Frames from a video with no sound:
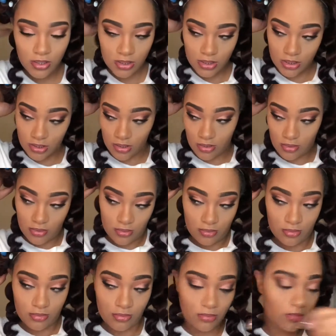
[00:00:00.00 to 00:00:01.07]
So
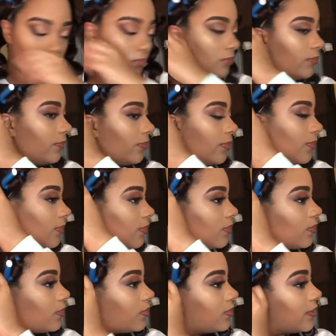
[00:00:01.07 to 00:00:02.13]

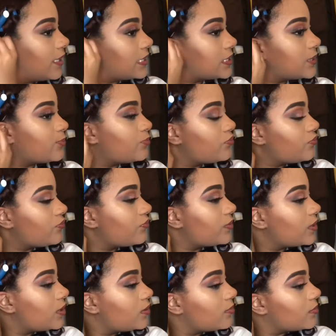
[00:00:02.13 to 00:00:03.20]
that's
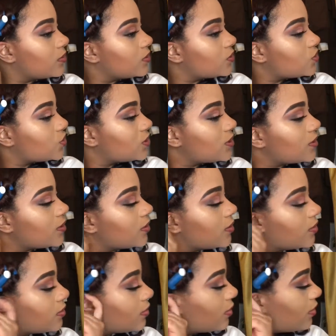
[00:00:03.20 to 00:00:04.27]
pretty much
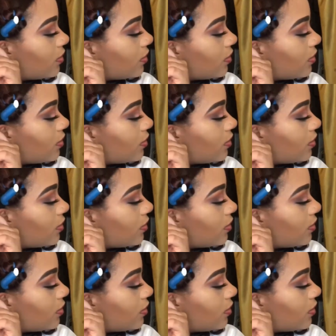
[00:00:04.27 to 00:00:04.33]
it.